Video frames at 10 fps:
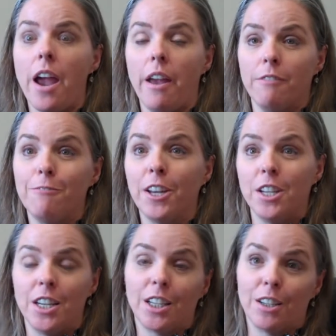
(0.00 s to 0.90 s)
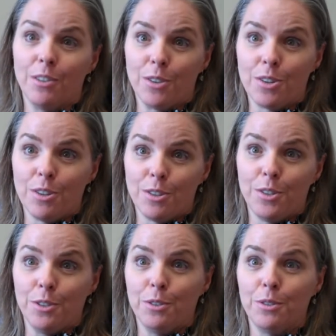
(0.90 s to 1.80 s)
and funding in order
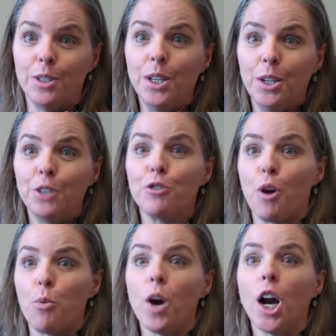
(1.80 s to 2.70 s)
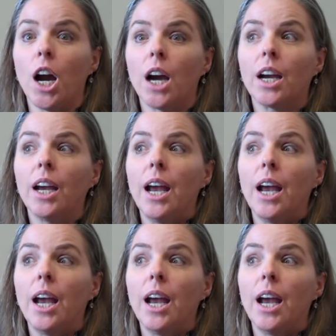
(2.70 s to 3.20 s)
to do our work.